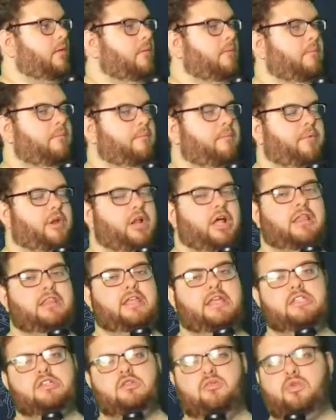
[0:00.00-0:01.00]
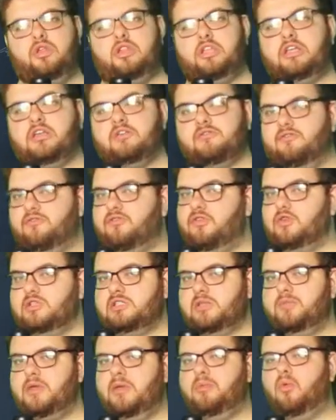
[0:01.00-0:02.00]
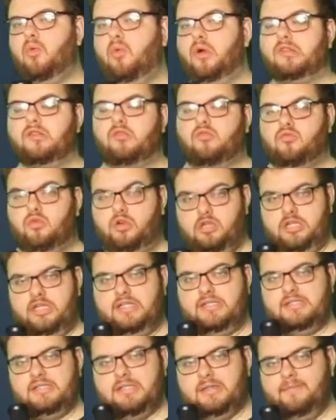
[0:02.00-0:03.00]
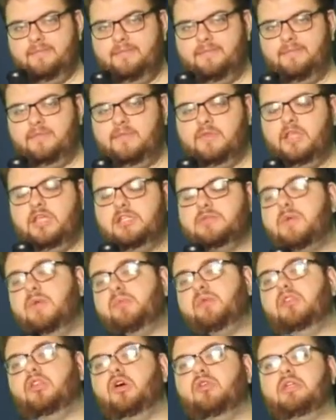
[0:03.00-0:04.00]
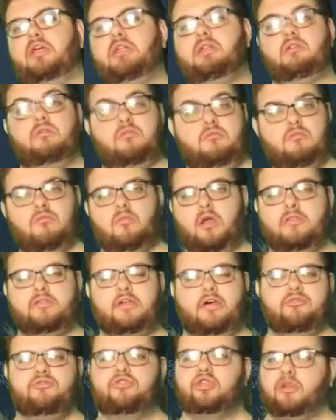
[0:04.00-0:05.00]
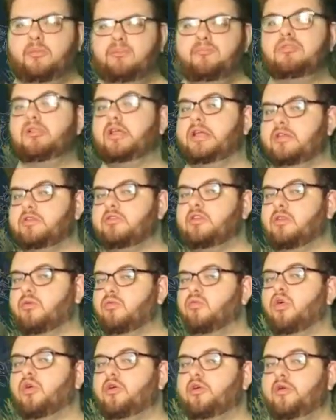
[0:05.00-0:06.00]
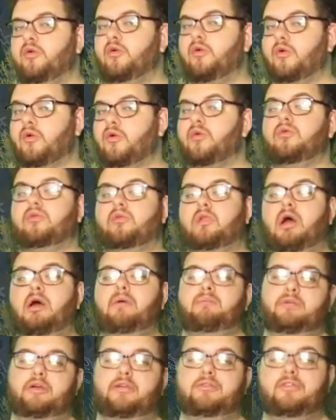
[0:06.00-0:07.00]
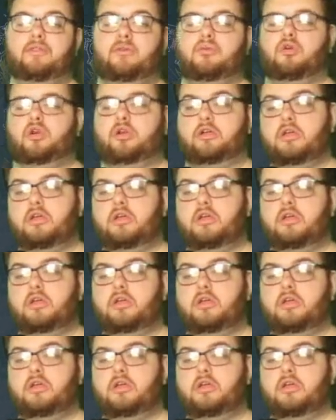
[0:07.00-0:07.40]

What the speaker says: But I like to really confuse the people where the rook is, because people know that Adela's gonna blink to the rook or not blink to the rook.